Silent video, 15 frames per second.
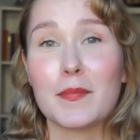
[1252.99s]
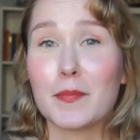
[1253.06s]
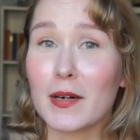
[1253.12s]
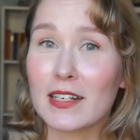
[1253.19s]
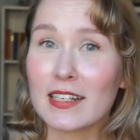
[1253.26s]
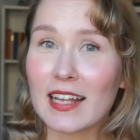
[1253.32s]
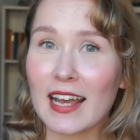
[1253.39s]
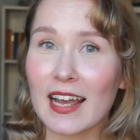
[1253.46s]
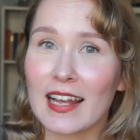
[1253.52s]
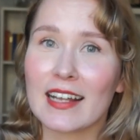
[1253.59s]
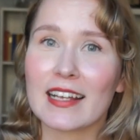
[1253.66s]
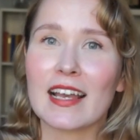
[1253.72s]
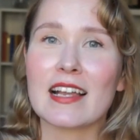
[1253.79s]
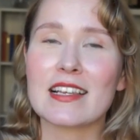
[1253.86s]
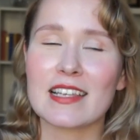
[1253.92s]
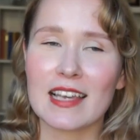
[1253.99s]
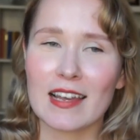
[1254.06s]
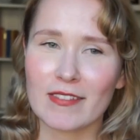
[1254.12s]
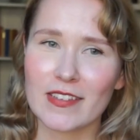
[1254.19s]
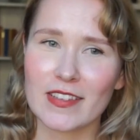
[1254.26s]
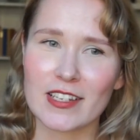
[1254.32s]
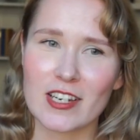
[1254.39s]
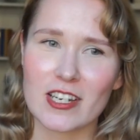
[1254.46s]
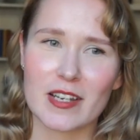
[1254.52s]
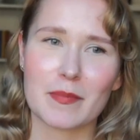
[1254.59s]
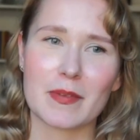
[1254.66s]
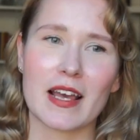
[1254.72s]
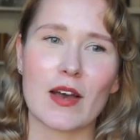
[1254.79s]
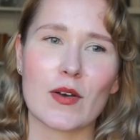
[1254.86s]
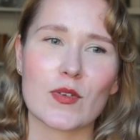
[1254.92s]
Monday, and getting everything
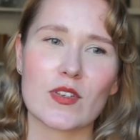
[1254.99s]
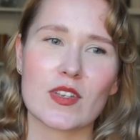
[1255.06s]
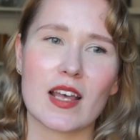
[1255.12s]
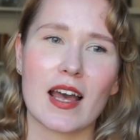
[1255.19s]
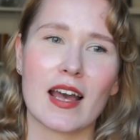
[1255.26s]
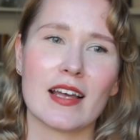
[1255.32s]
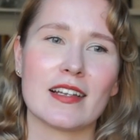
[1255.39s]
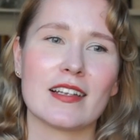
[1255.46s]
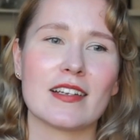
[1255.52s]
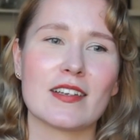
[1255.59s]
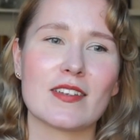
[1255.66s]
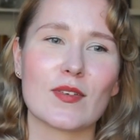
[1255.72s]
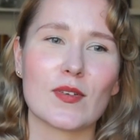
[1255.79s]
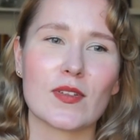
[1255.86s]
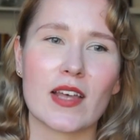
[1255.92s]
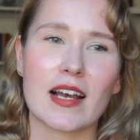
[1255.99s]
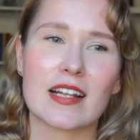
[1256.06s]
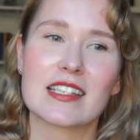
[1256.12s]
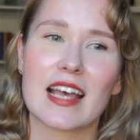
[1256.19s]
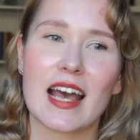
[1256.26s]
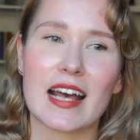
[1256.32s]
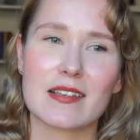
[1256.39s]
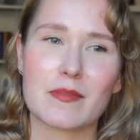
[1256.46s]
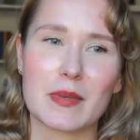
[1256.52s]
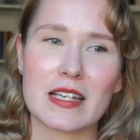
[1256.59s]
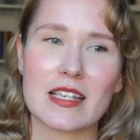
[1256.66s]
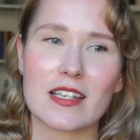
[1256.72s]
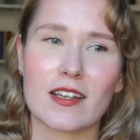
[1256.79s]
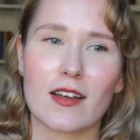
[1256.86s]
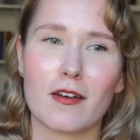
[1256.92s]
shipped out and all that
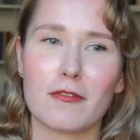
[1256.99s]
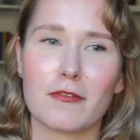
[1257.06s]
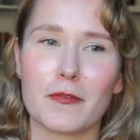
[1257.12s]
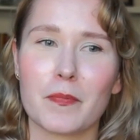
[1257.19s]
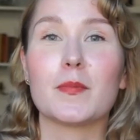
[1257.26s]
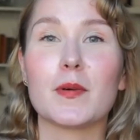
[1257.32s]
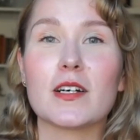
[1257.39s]
admin stuff.